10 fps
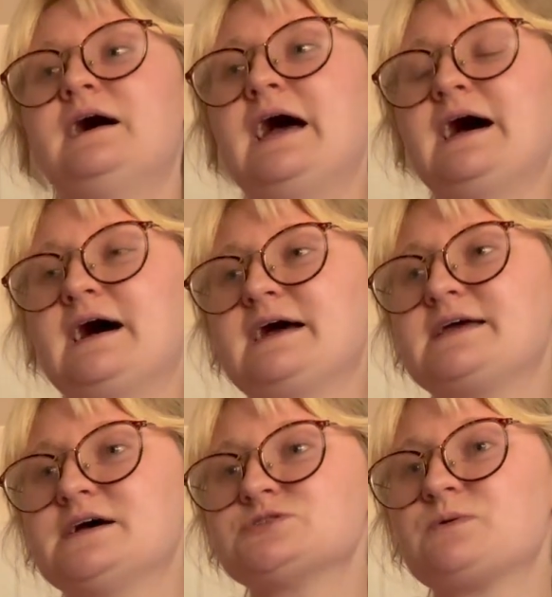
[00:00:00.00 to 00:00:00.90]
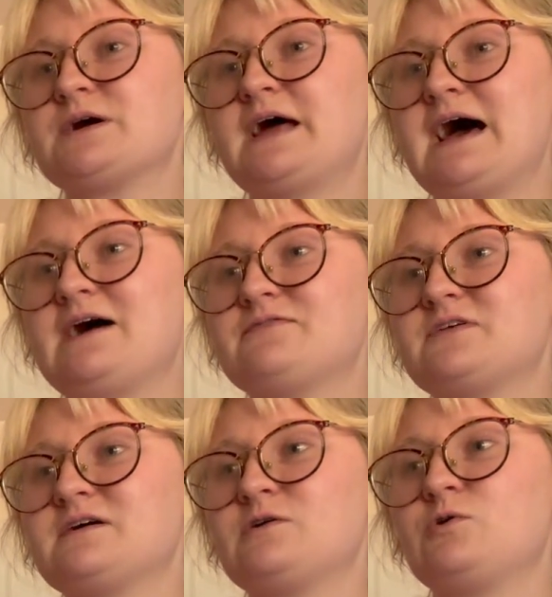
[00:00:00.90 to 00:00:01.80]
I guess we're gonna have
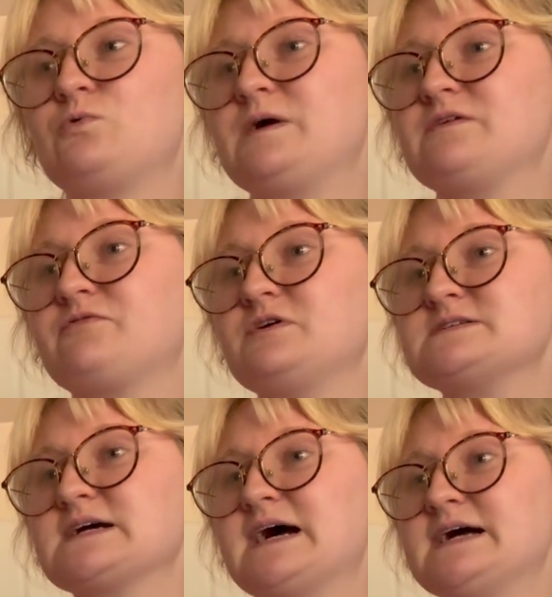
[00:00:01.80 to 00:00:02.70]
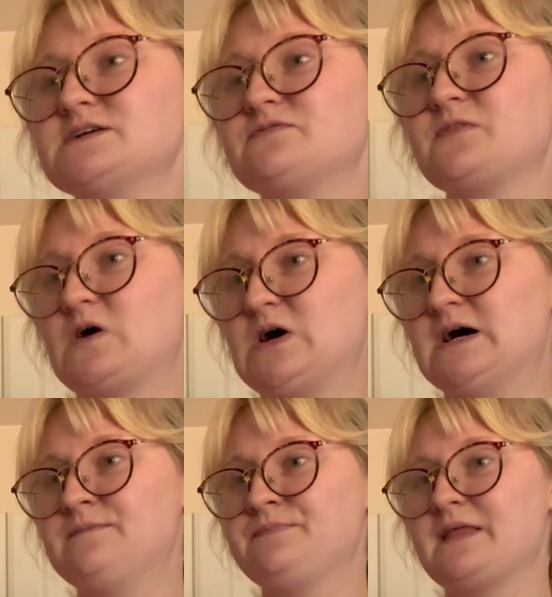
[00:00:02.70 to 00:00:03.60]
to wait for it to kind of
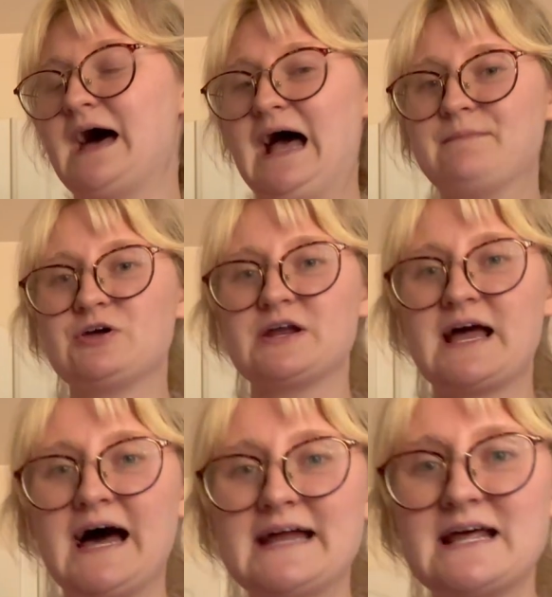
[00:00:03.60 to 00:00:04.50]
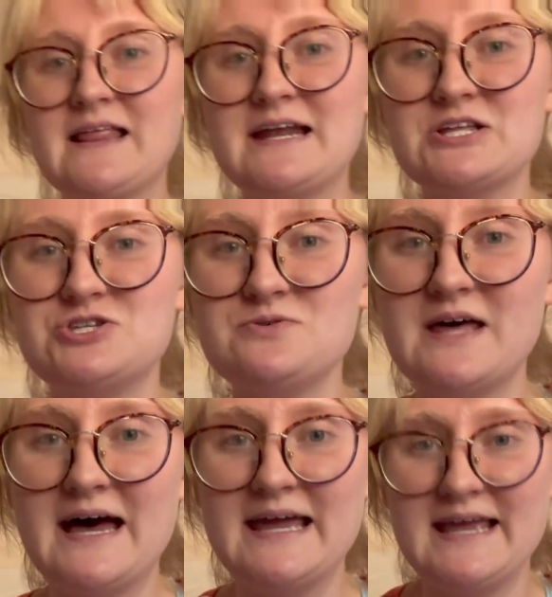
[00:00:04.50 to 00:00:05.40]
thaw. I'm gonna kind of let it do
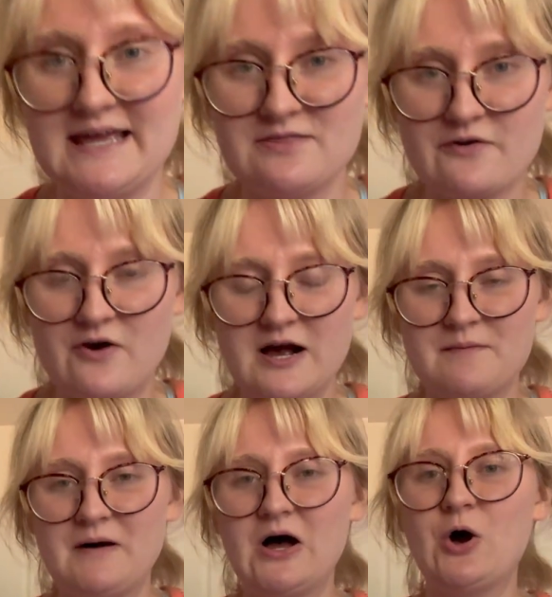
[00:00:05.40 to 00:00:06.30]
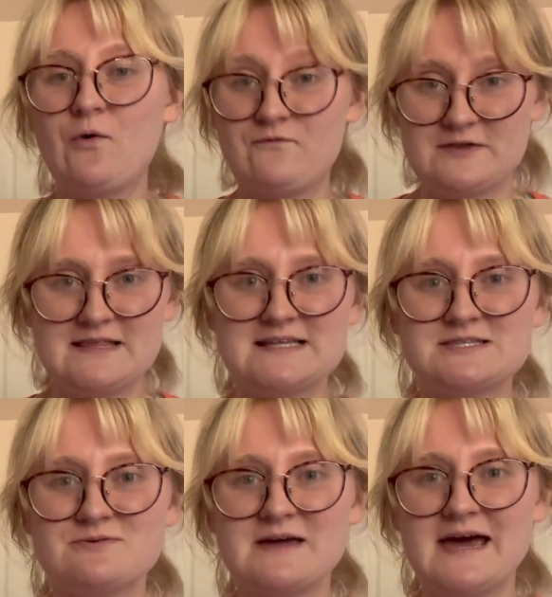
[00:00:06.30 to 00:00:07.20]
that in the crock pot. Hopefully
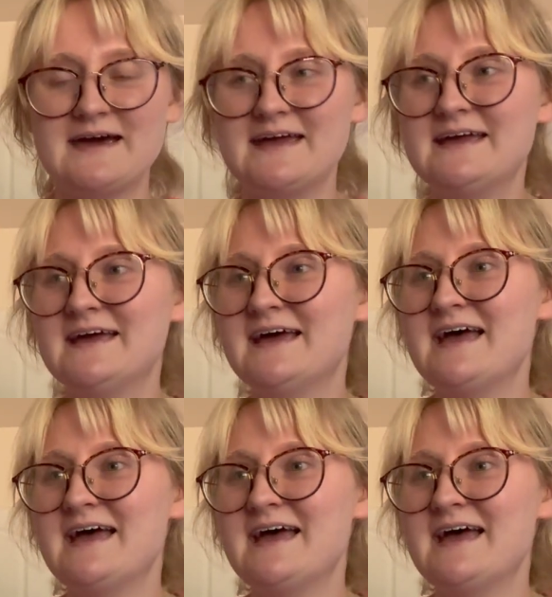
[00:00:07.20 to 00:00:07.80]
that's okay.